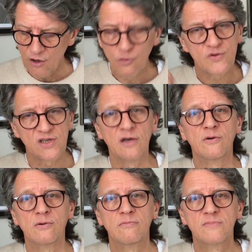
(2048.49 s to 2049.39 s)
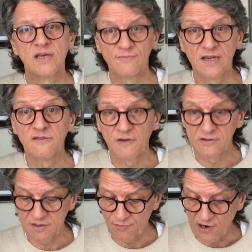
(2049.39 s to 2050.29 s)
also sometimes
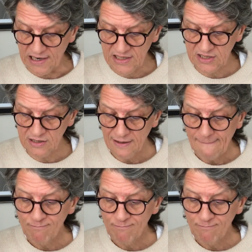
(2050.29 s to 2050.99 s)
felt depressed,